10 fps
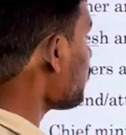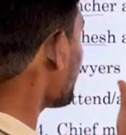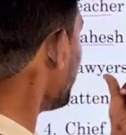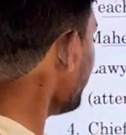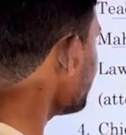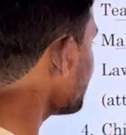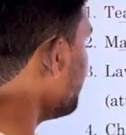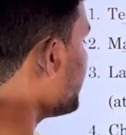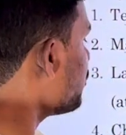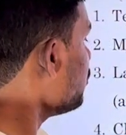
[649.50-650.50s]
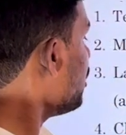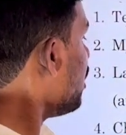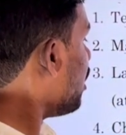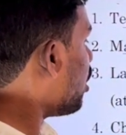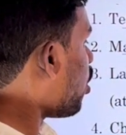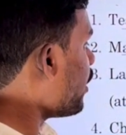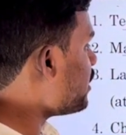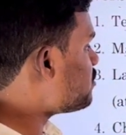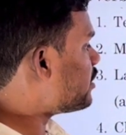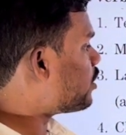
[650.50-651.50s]
Next, coming to
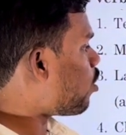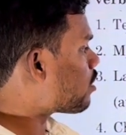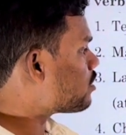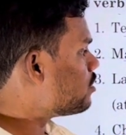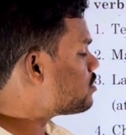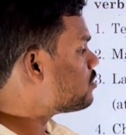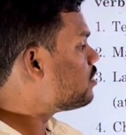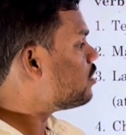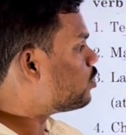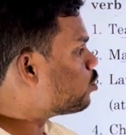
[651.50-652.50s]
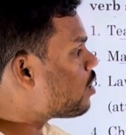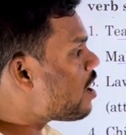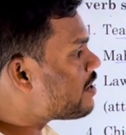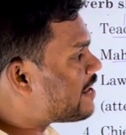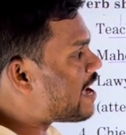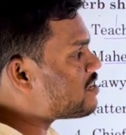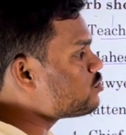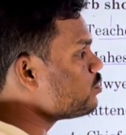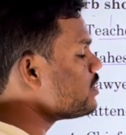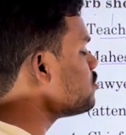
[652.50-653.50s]
lawyers and doctors do not dash duties